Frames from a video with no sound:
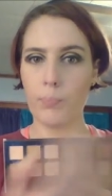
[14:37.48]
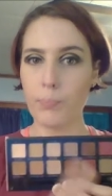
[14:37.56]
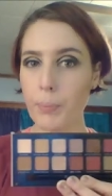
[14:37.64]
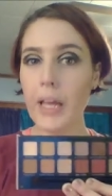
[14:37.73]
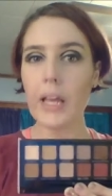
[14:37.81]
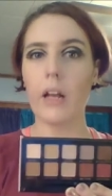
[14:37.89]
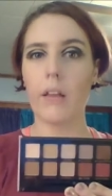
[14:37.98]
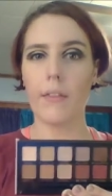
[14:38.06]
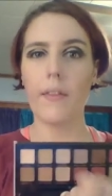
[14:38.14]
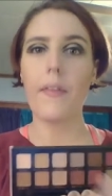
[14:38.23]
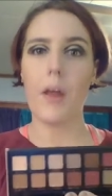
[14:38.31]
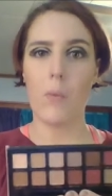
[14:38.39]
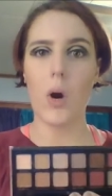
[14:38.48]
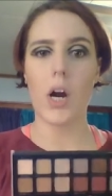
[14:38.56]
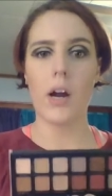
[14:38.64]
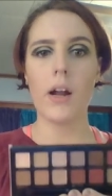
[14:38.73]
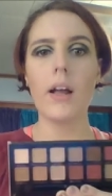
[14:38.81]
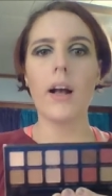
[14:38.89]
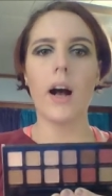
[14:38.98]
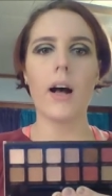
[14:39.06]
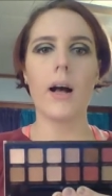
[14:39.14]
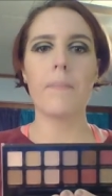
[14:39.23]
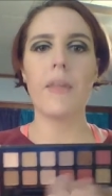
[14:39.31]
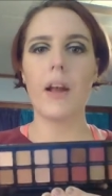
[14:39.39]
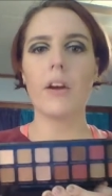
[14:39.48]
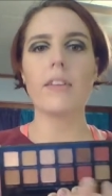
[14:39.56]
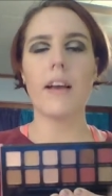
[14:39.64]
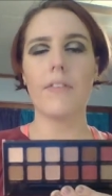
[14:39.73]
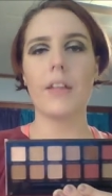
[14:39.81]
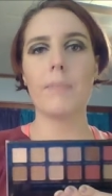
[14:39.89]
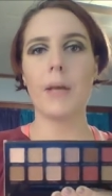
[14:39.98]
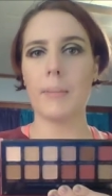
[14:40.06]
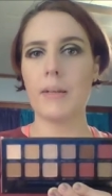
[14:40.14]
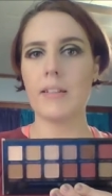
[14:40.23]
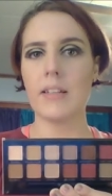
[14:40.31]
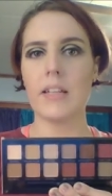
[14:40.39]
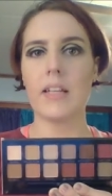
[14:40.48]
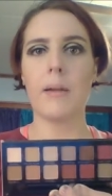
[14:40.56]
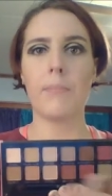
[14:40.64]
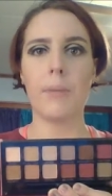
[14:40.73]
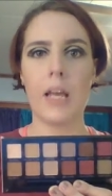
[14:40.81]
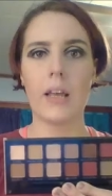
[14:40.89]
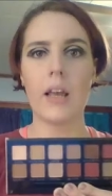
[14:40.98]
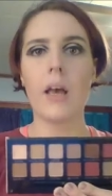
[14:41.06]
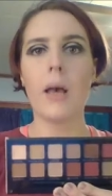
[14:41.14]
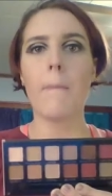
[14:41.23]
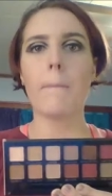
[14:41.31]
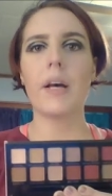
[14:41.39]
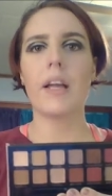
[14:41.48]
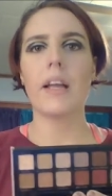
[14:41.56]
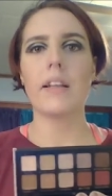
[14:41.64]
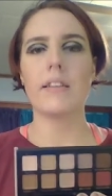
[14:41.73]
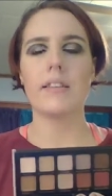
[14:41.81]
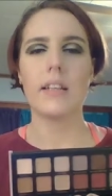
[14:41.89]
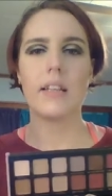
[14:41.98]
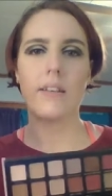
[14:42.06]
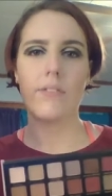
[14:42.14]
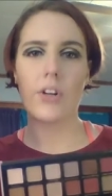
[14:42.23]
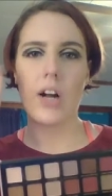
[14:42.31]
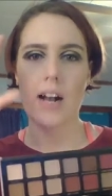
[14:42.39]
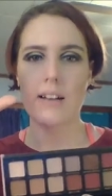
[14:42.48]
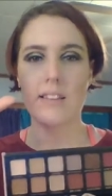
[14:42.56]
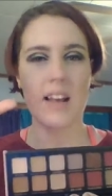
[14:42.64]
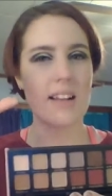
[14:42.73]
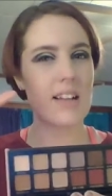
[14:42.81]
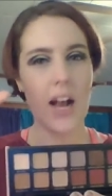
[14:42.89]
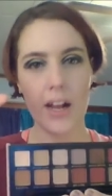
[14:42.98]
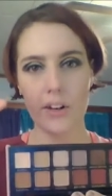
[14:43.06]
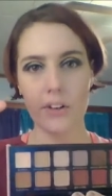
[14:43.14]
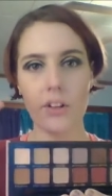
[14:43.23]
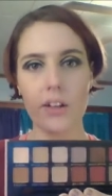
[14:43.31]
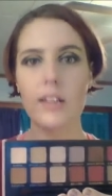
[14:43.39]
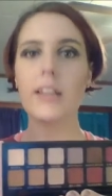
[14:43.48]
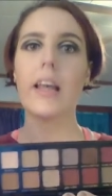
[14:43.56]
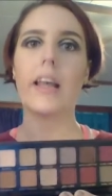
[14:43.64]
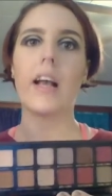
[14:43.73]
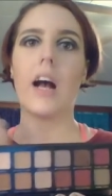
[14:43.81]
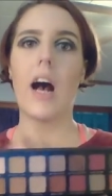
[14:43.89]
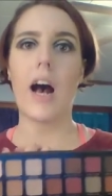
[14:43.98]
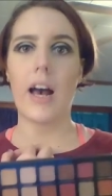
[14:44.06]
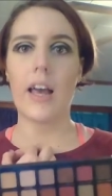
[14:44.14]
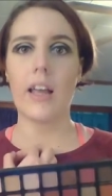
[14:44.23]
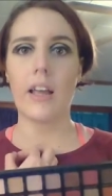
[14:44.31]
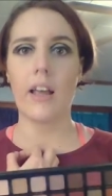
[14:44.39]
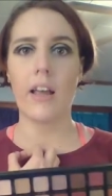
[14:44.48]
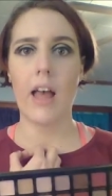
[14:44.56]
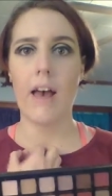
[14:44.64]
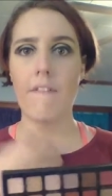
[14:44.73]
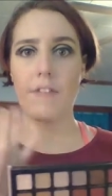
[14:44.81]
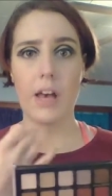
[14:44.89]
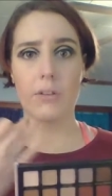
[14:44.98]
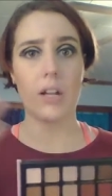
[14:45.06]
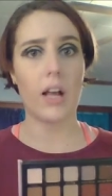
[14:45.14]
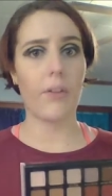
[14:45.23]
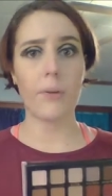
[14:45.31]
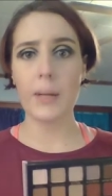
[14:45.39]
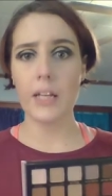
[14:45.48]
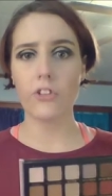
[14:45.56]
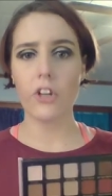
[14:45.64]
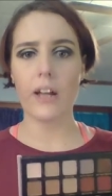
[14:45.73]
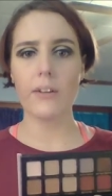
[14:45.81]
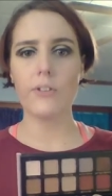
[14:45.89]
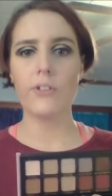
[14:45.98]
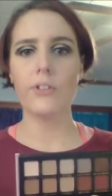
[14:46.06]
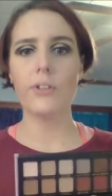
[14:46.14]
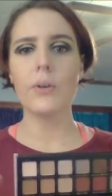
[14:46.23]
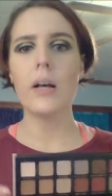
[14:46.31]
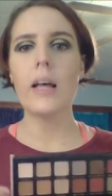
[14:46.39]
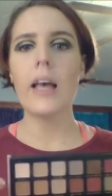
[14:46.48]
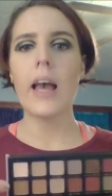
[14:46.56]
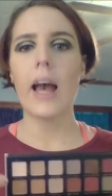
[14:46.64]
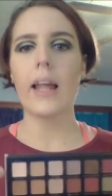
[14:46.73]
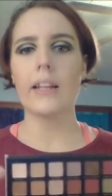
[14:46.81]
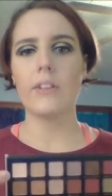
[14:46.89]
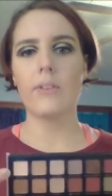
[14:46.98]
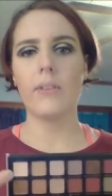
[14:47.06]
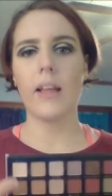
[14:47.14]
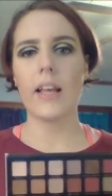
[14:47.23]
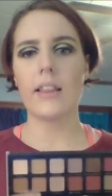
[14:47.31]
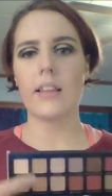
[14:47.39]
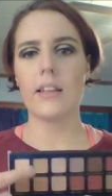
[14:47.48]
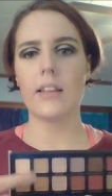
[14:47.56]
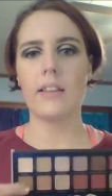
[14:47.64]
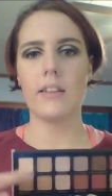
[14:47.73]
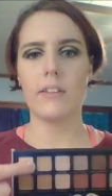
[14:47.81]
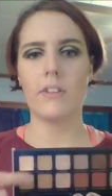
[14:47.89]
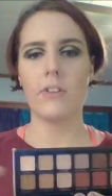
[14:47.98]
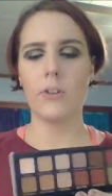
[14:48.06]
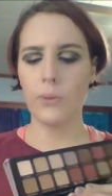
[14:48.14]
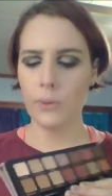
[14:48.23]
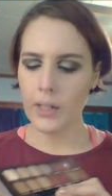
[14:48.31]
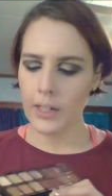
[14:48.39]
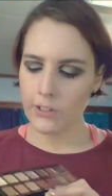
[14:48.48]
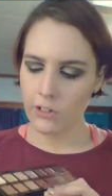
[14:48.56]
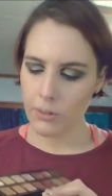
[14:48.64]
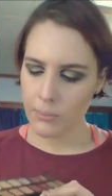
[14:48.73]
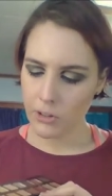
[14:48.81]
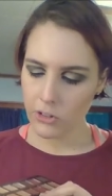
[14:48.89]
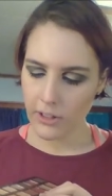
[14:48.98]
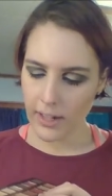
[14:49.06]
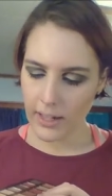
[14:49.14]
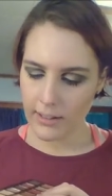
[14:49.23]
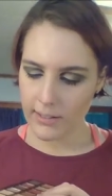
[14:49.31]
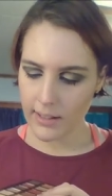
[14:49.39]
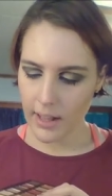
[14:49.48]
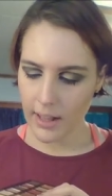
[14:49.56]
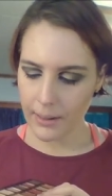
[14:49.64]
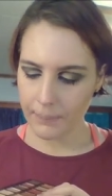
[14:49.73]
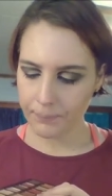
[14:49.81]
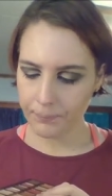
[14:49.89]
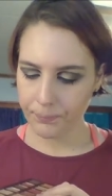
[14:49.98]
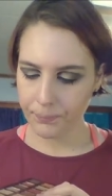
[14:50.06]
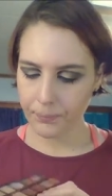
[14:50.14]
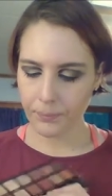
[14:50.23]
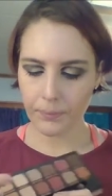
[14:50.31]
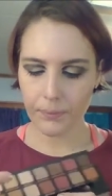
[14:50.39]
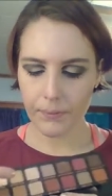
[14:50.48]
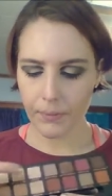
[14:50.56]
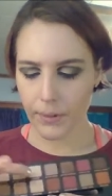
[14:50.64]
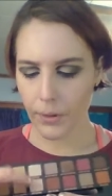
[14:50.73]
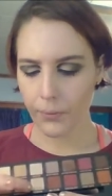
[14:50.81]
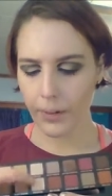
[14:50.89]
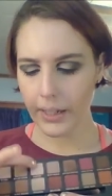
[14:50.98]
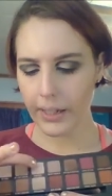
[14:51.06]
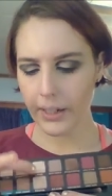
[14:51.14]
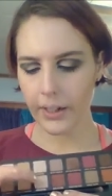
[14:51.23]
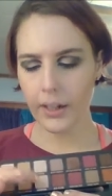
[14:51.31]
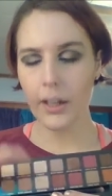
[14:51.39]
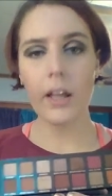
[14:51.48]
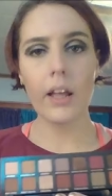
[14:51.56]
pink than they were. They are definitely pigmented and pink, but it doesn't give your eyes that tired look like I have found other pink shadows do. And I do like the 2 shimmer shades right here.